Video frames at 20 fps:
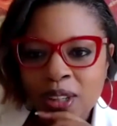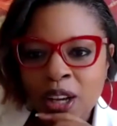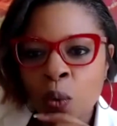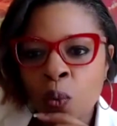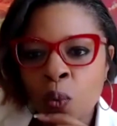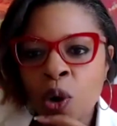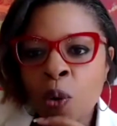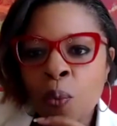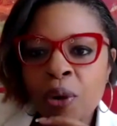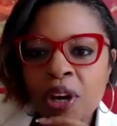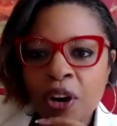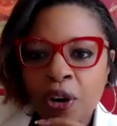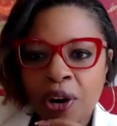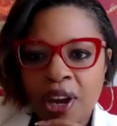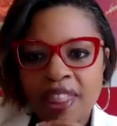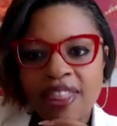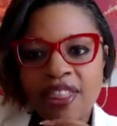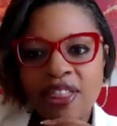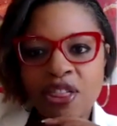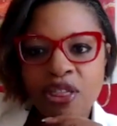when we are
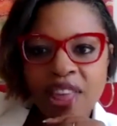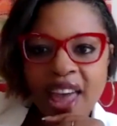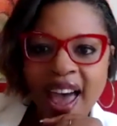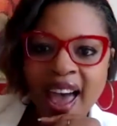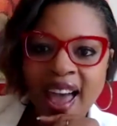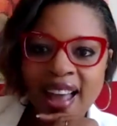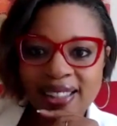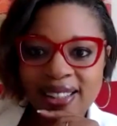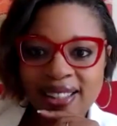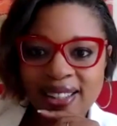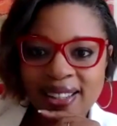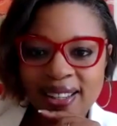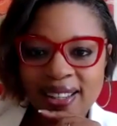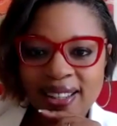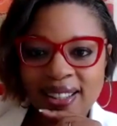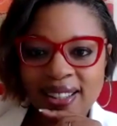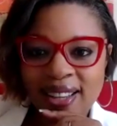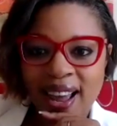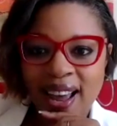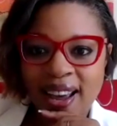in that
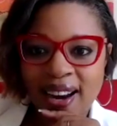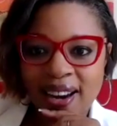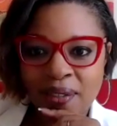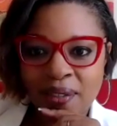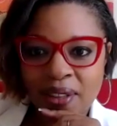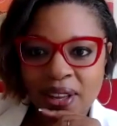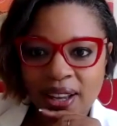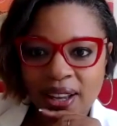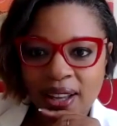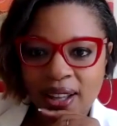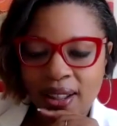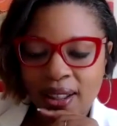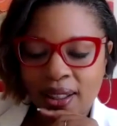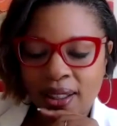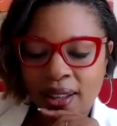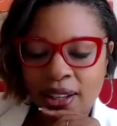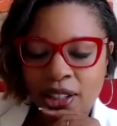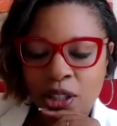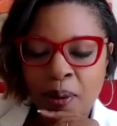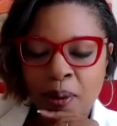side of
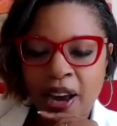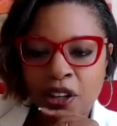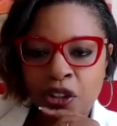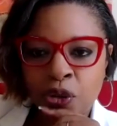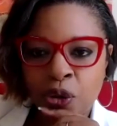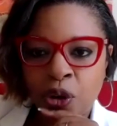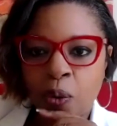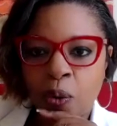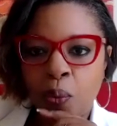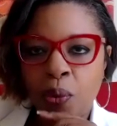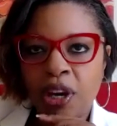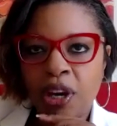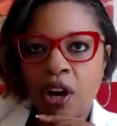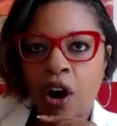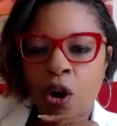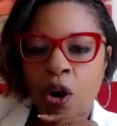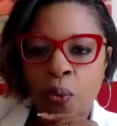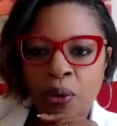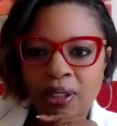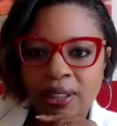the spectrum, we
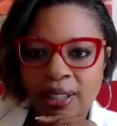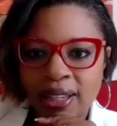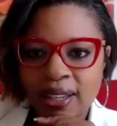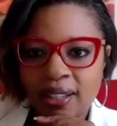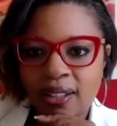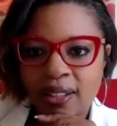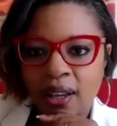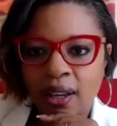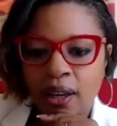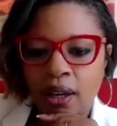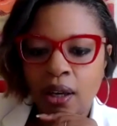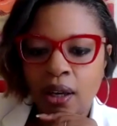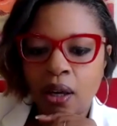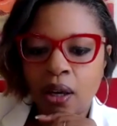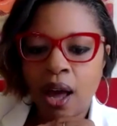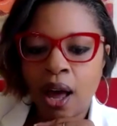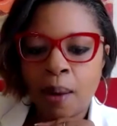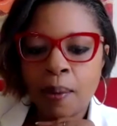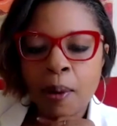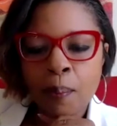are releasing
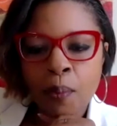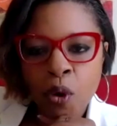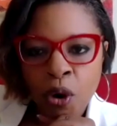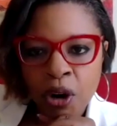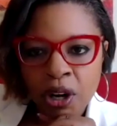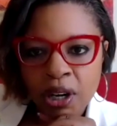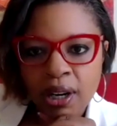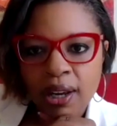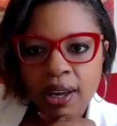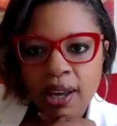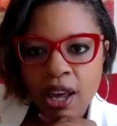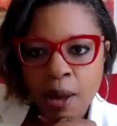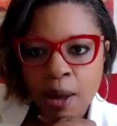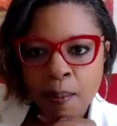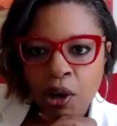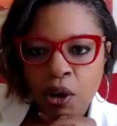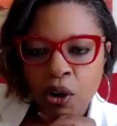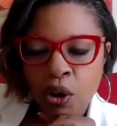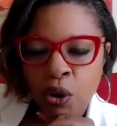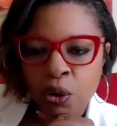important
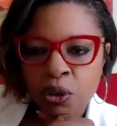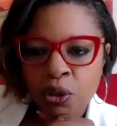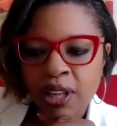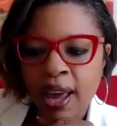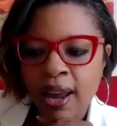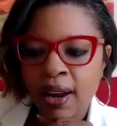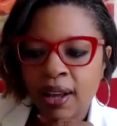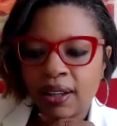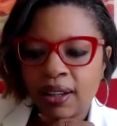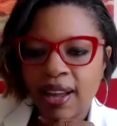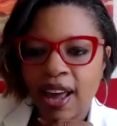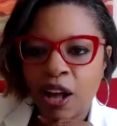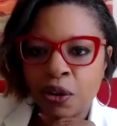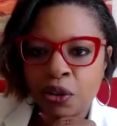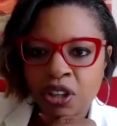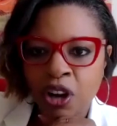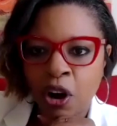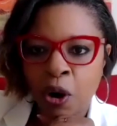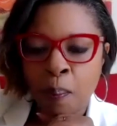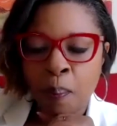chemicals that
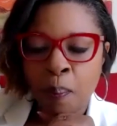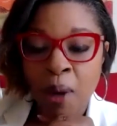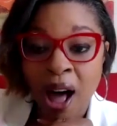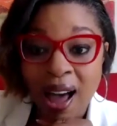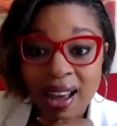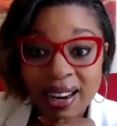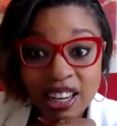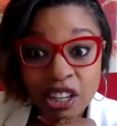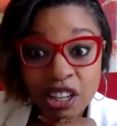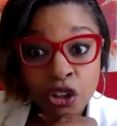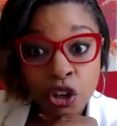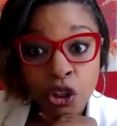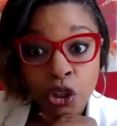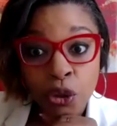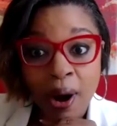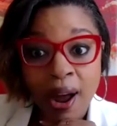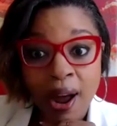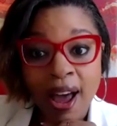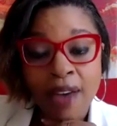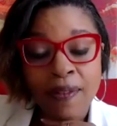allows our bodies to
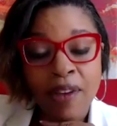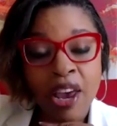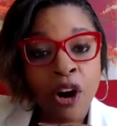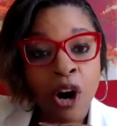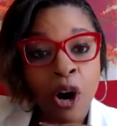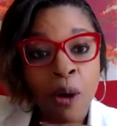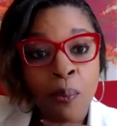thrive and our